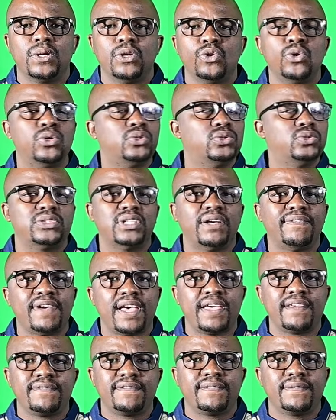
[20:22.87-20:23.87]
not to
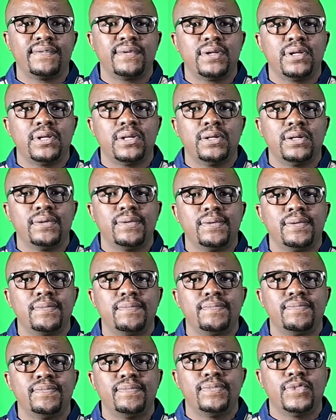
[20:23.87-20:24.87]
survive.
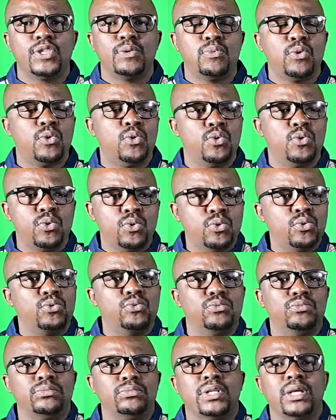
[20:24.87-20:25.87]
During
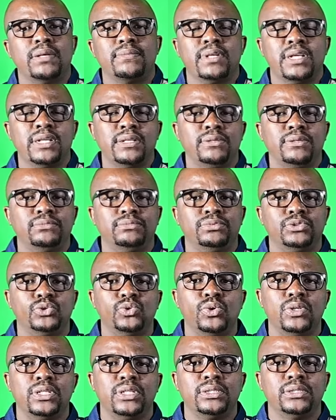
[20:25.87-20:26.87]

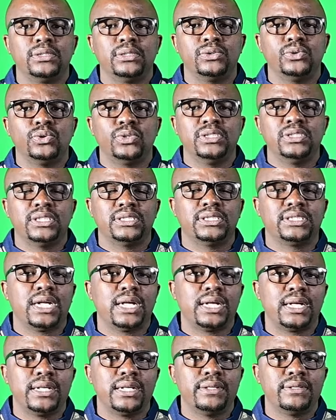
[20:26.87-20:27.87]
the
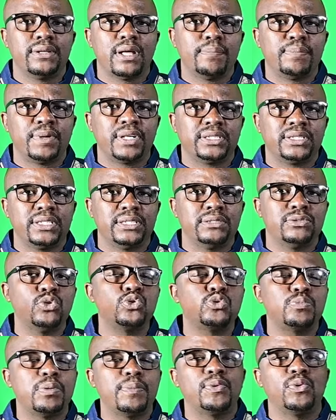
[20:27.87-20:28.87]
struggle in apartheid,
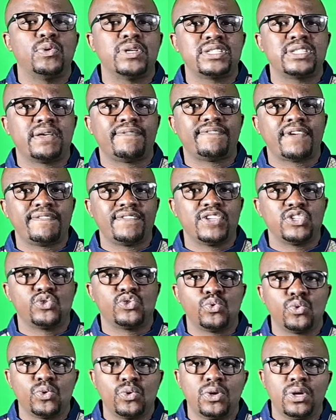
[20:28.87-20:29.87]
those people were surviving
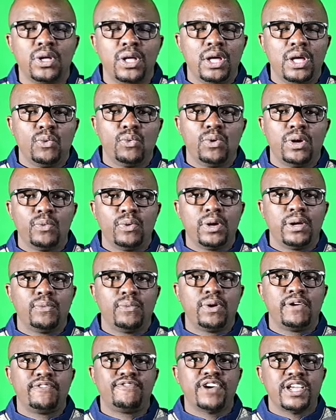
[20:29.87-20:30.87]
to,
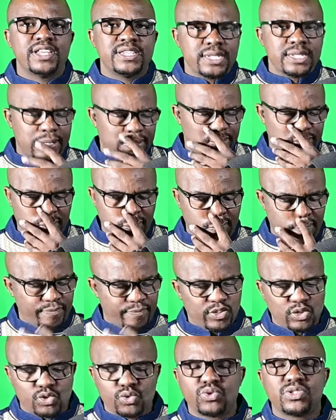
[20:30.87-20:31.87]
were fighting to
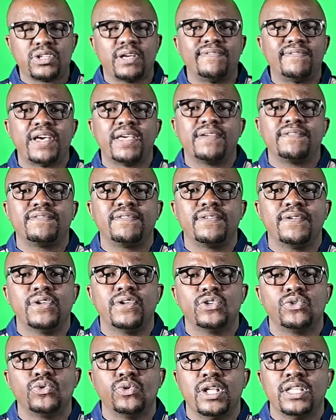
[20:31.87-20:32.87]
survive,
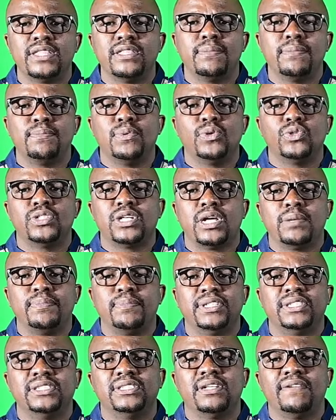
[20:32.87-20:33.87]
to let the political
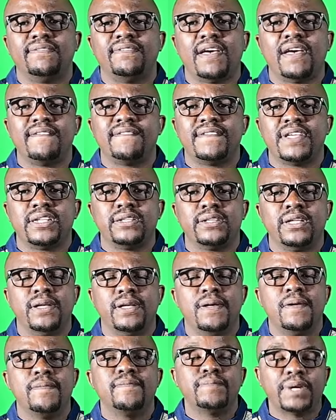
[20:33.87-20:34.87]
party survive. And
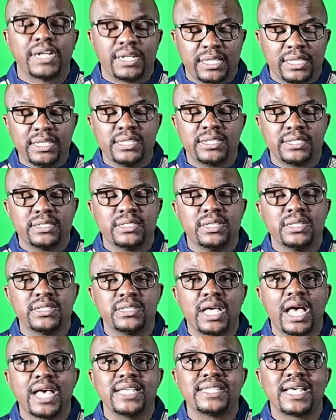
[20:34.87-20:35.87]
but
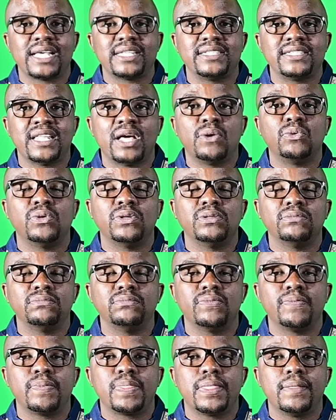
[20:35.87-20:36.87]
these guys are now
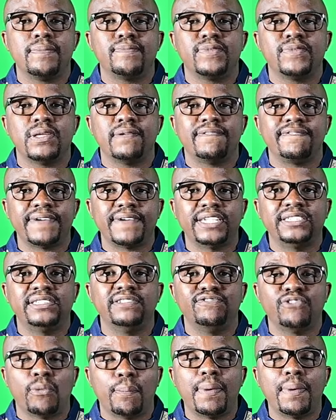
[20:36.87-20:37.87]

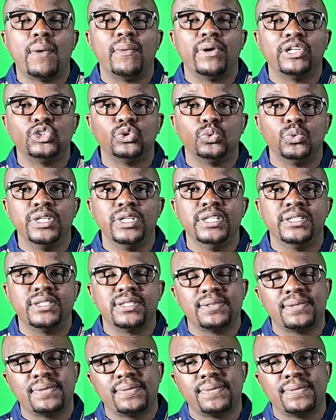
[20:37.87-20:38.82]
fighting for power to eat.